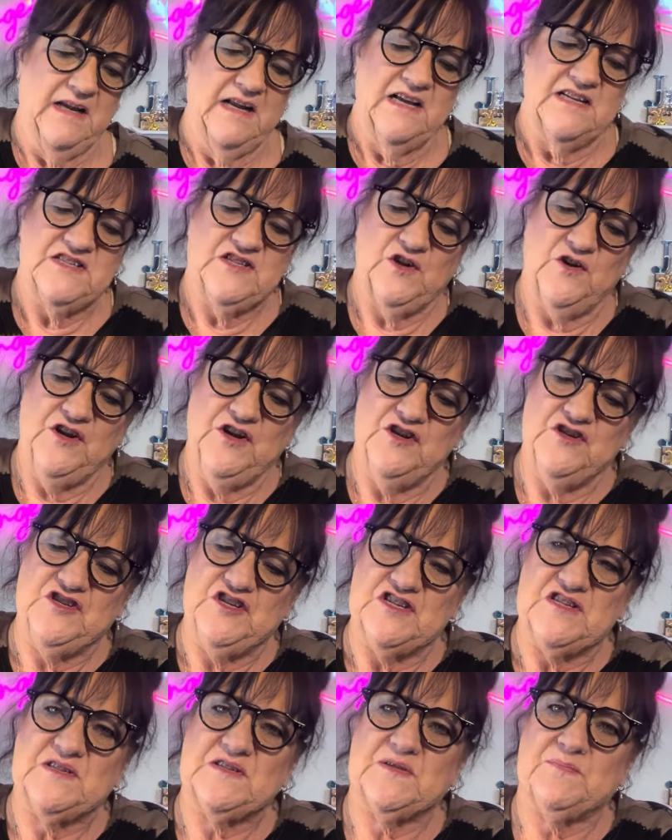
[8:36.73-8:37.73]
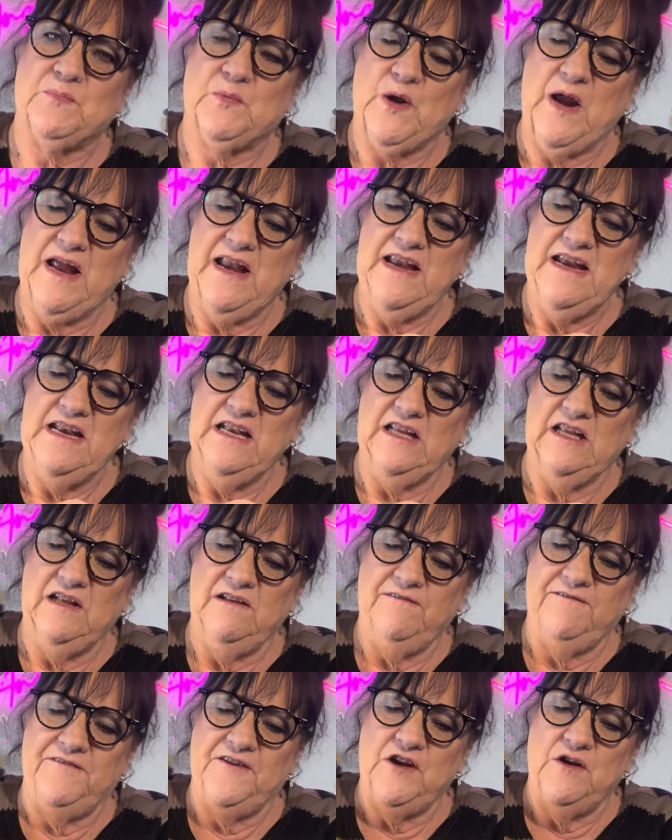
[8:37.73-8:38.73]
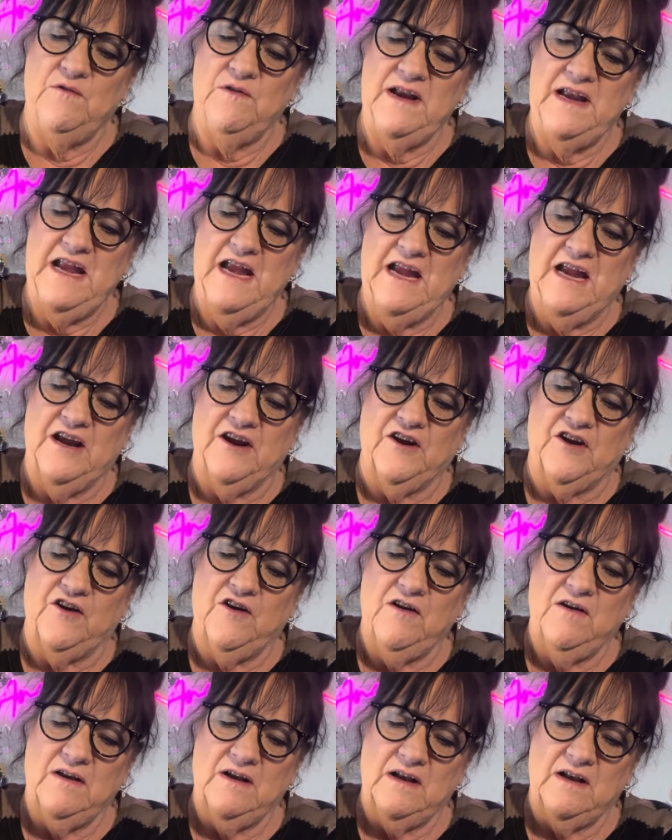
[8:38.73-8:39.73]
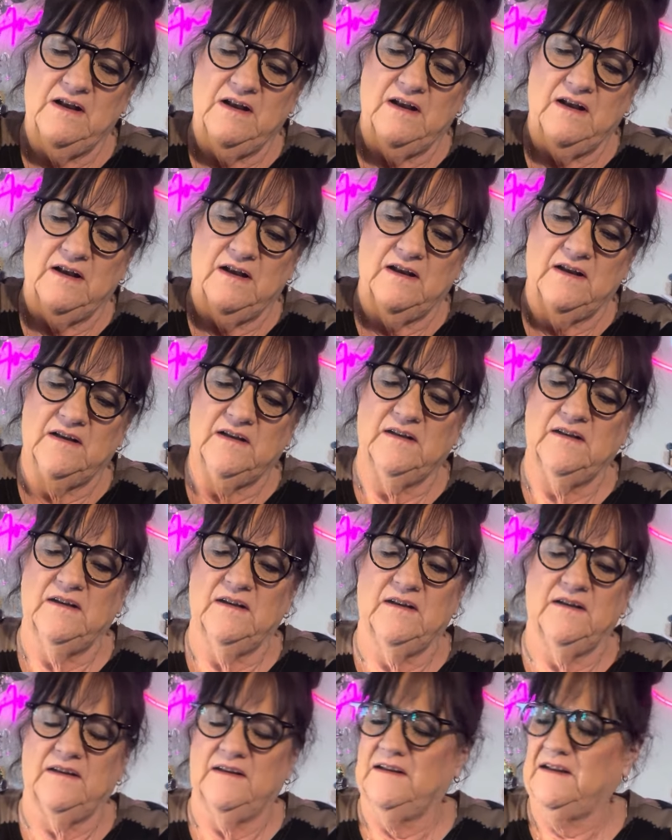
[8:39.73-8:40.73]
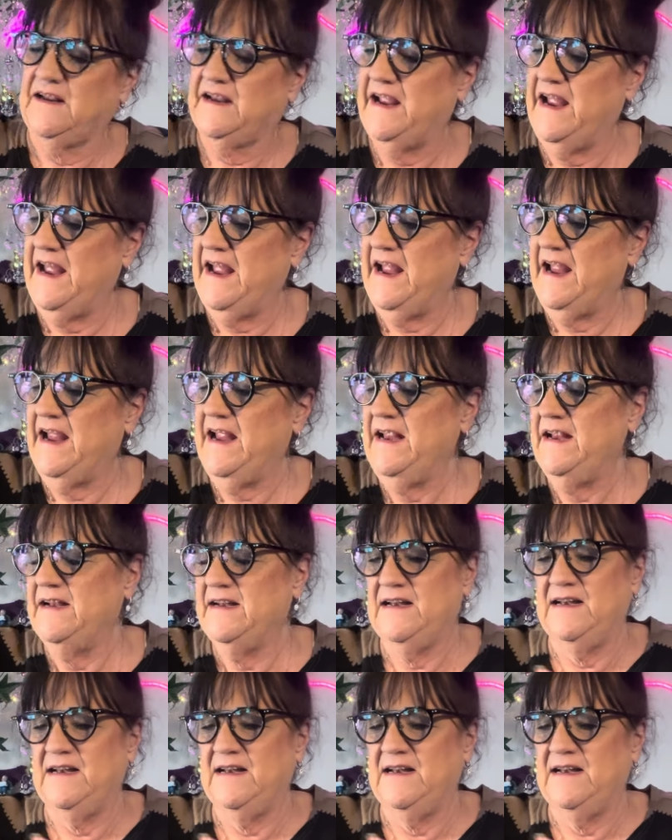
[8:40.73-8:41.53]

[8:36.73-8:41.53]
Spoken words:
So you just spread in a little few in here. Okay.